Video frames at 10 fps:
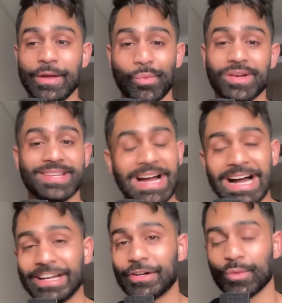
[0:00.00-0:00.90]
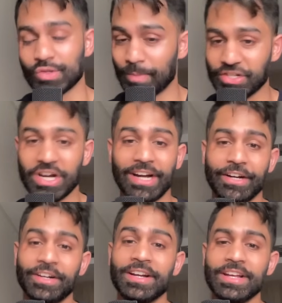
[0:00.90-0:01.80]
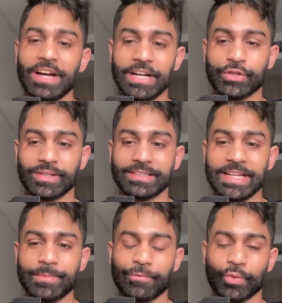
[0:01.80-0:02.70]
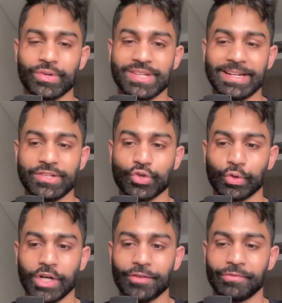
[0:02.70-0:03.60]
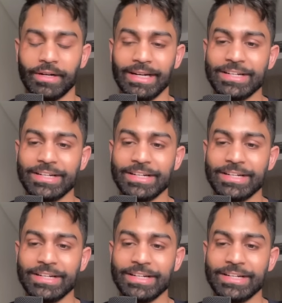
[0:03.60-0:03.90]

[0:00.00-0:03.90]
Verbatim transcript: It was higher, it was much higher Uh, during the day, but of course getting sold off uh,